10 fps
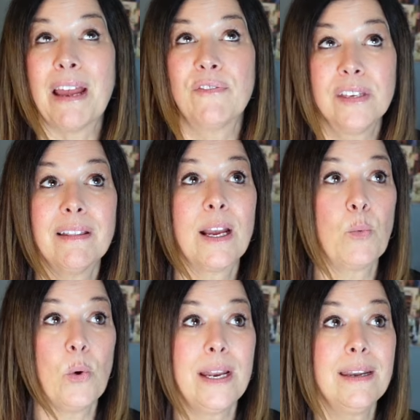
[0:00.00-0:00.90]
I feel
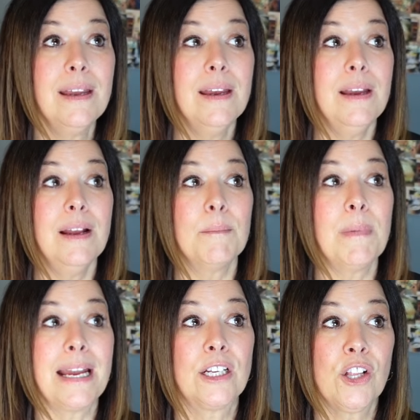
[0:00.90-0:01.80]
like when
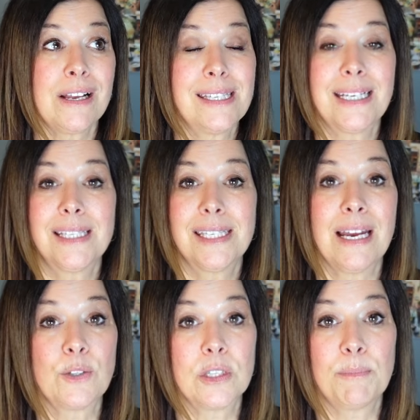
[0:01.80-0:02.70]
my closet gets
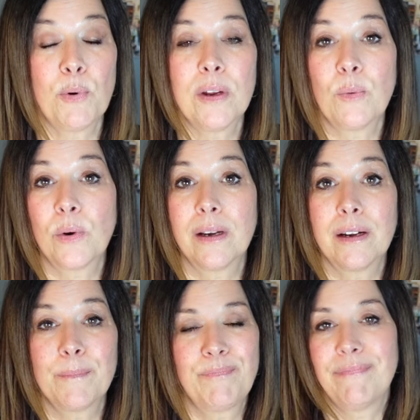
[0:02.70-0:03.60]
down to the point
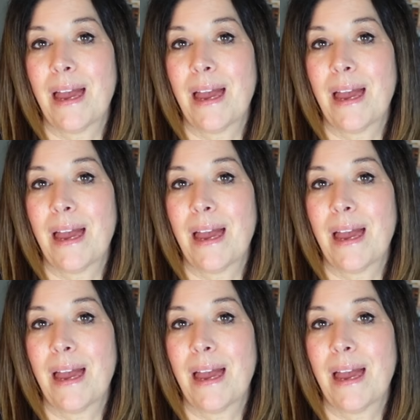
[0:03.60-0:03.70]
where